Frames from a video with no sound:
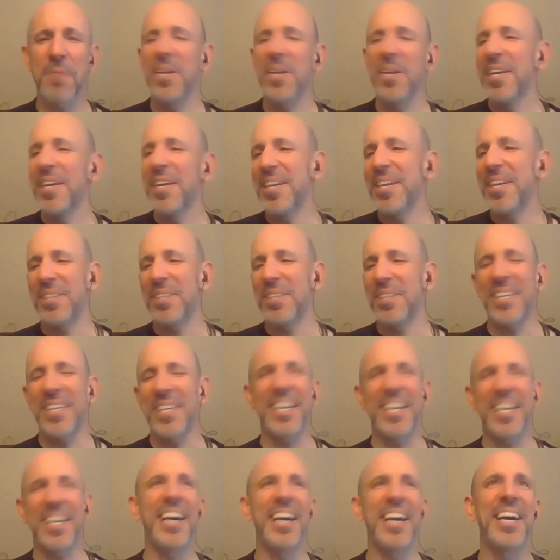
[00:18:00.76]
and you're like,
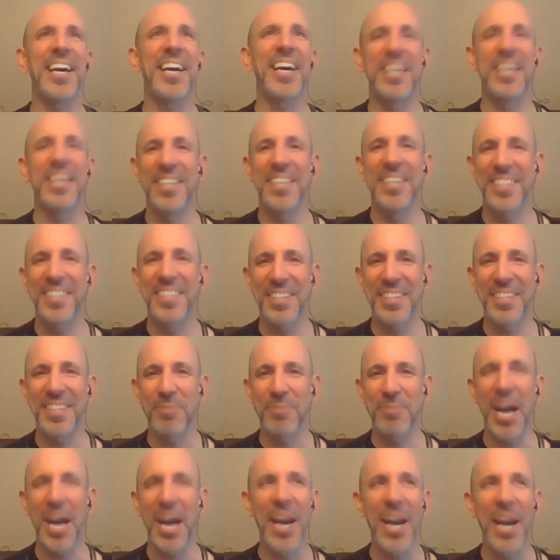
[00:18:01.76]
I'm
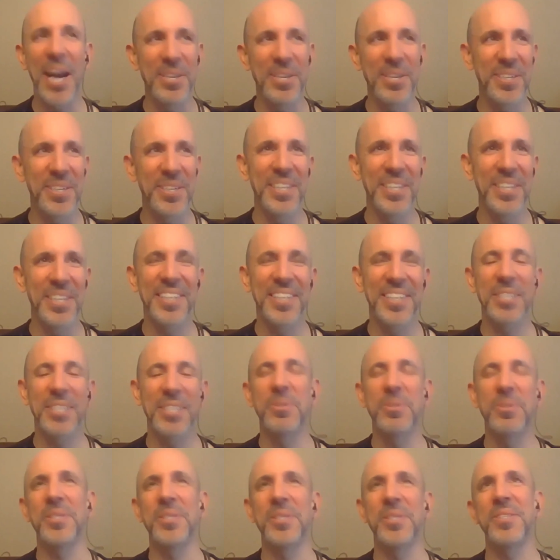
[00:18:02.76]
tired. I don't want to
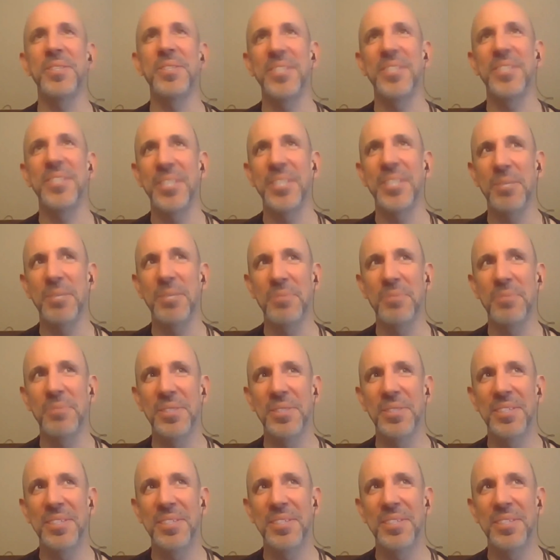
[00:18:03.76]
go to the gym.
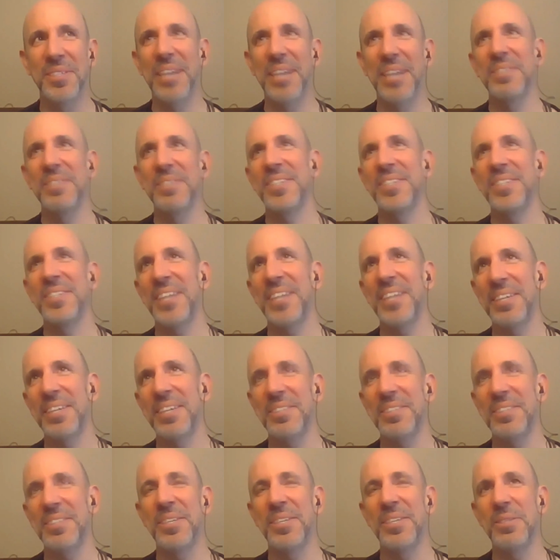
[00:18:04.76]
I don't
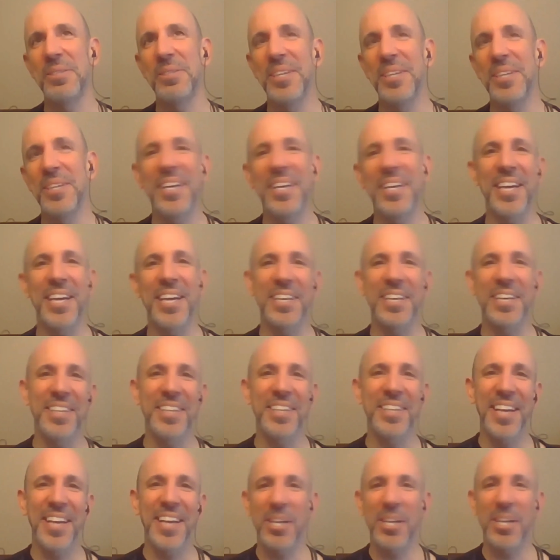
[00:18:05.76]
know. I
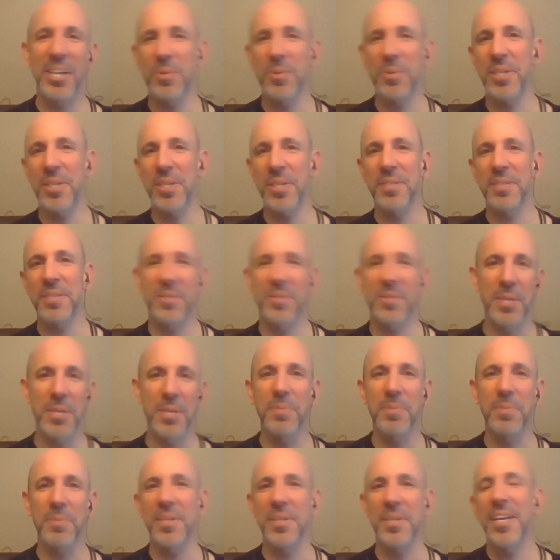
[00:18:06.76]
just want to sleep.
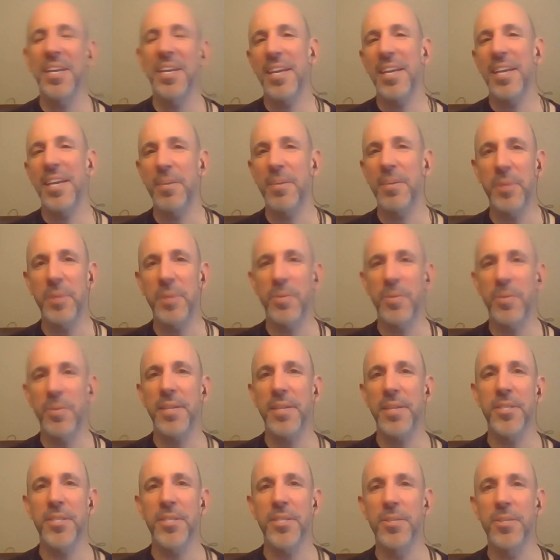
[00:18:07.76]
And then we hit the
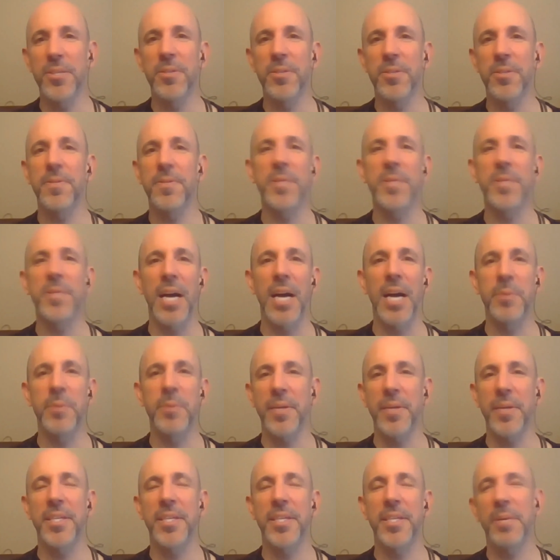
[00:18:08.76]
snooze a few times. We're
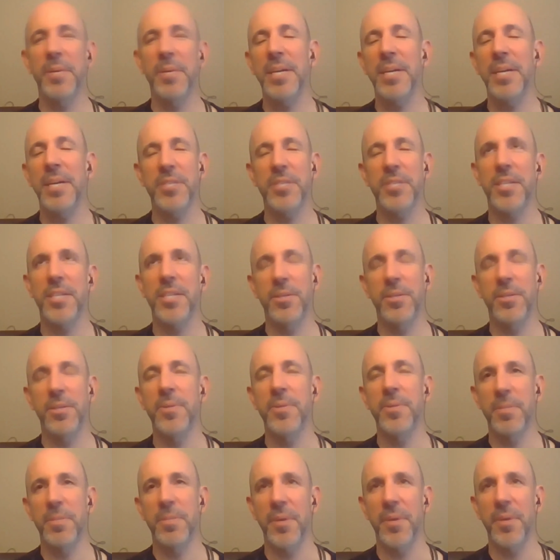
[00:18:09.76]
like, you know what? I'll do it
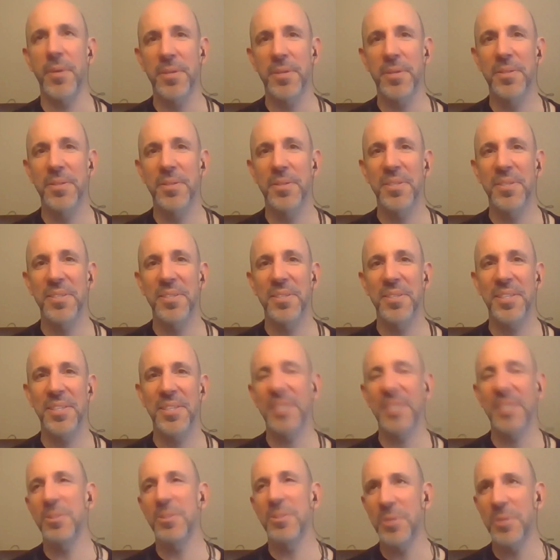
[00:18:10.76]
tomorrow. And then I'll
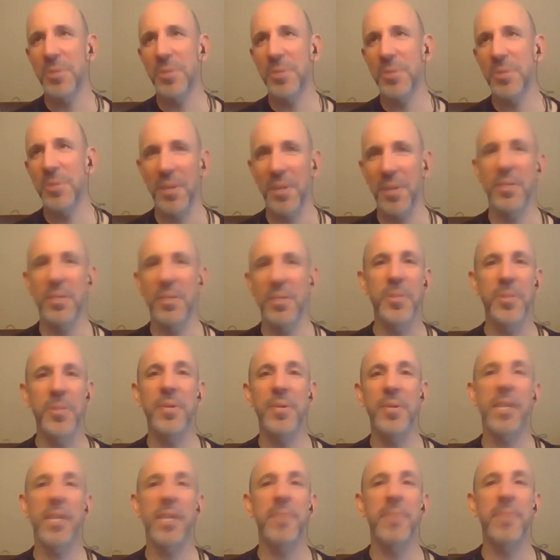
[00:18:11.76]
do it tomorrow. And then we do that
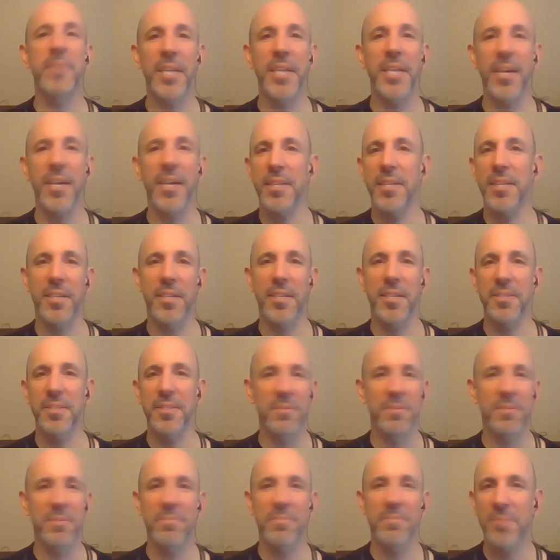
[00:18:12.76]
every day, and then
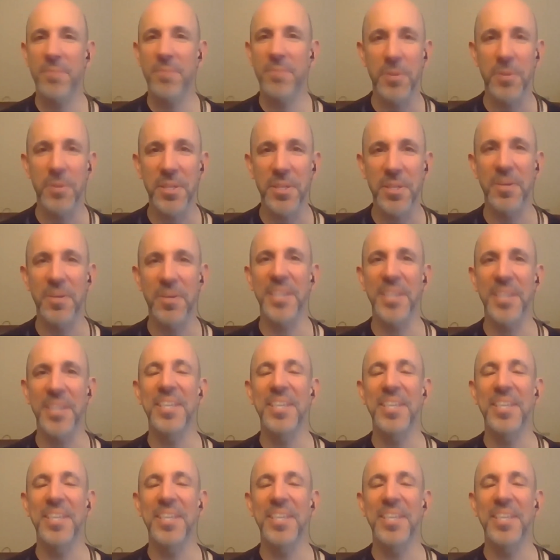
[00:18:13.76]
no good, right?